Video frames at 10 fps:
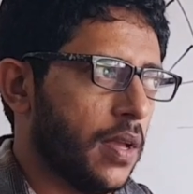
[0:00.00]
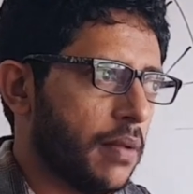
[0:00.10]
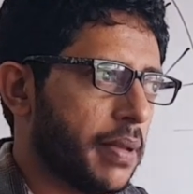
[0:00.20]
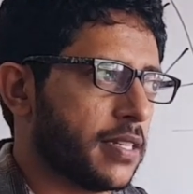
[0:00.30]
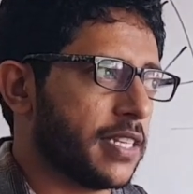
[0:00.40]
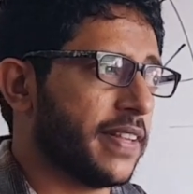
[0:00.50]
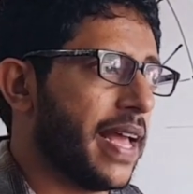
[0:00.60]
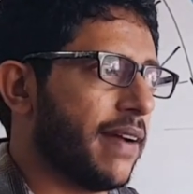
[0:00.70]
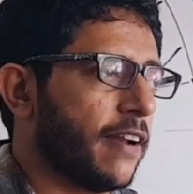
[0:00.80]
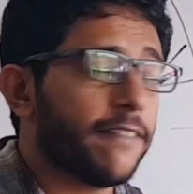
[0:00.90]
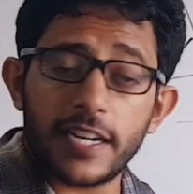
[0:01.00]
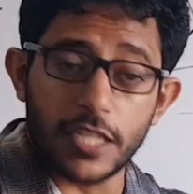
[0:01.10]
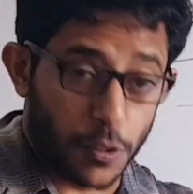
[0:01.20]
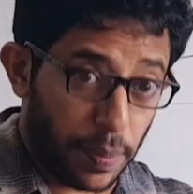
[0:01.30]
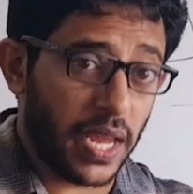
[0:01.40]
Because if they have different
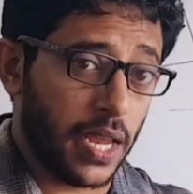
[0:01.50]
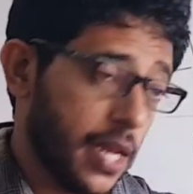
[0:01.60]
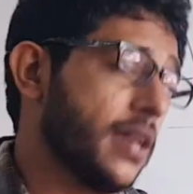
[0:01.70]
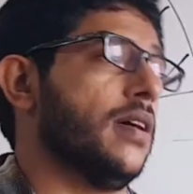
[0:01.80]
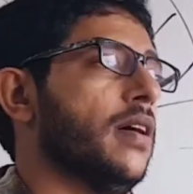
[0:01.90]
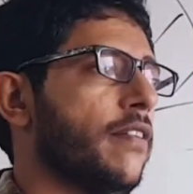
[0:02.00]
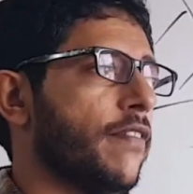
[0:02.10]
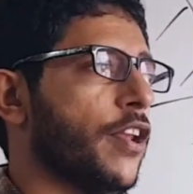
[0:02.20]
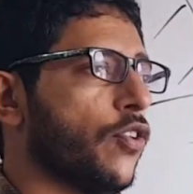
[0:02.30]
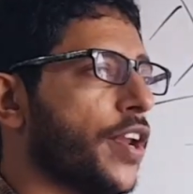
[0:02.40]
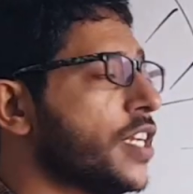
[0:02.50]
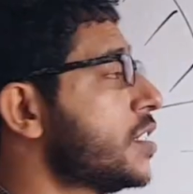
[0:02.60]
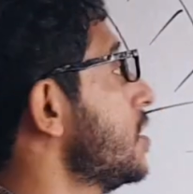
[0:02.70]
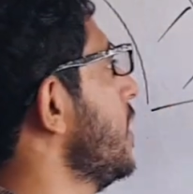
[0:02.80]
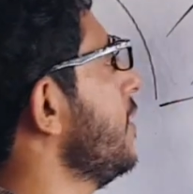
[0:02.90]
speed, when you reach
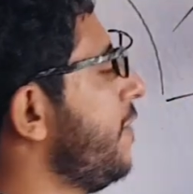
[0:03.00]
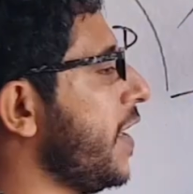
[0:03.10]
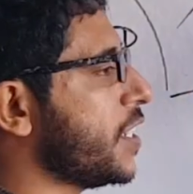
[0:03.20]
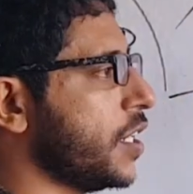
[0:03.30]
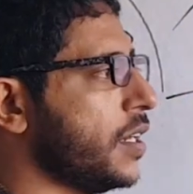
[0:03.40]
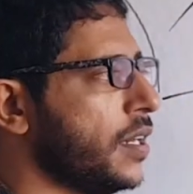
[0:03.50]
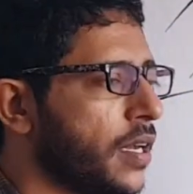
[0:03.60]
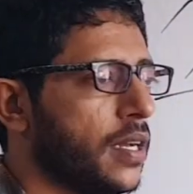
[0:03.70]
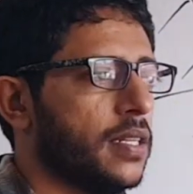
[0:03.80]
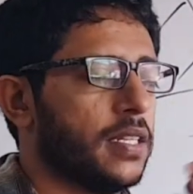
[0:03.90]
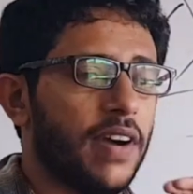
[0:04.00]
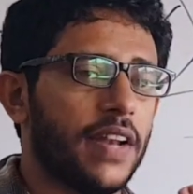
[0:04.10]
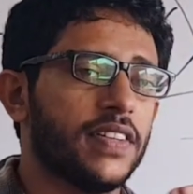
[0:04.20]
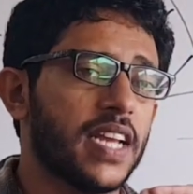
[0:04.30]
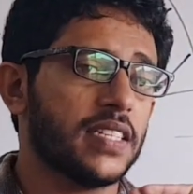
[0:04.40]
the deflection, the one
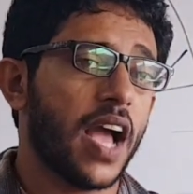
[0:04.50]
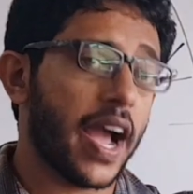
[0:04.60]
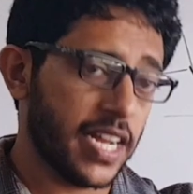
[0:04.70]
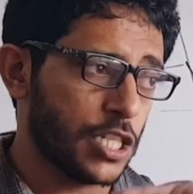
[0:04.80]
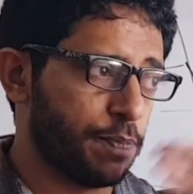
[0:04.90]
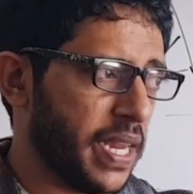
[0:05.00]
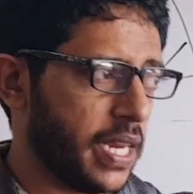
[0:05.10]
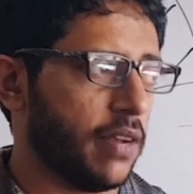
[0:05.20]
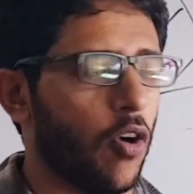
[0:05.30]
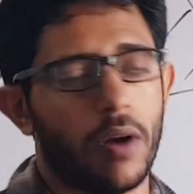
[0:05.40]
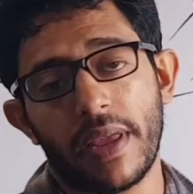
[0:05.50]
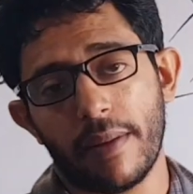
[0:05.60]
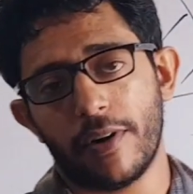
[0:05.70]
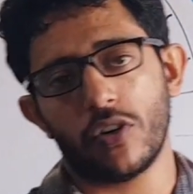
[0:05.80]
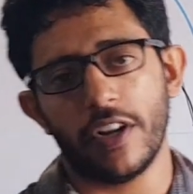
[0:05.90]
which has a higher speed won't be
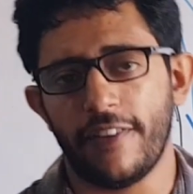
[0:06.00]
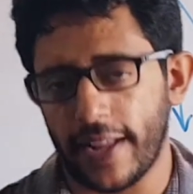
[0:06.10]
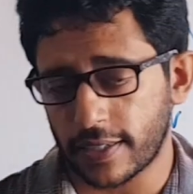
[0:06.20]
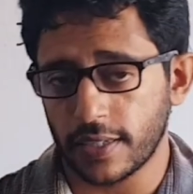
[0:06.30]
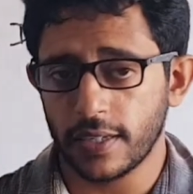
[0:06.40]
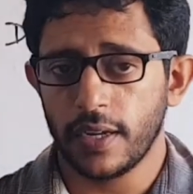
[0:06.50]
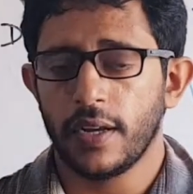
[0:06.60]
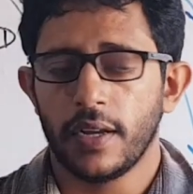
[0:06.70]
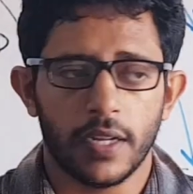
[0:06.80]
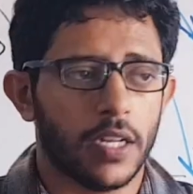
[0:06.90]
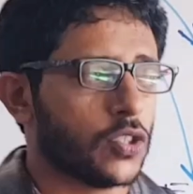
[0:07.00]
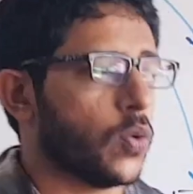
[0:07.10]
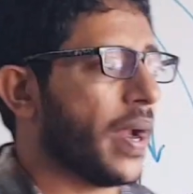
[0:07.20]
able to deflect. So what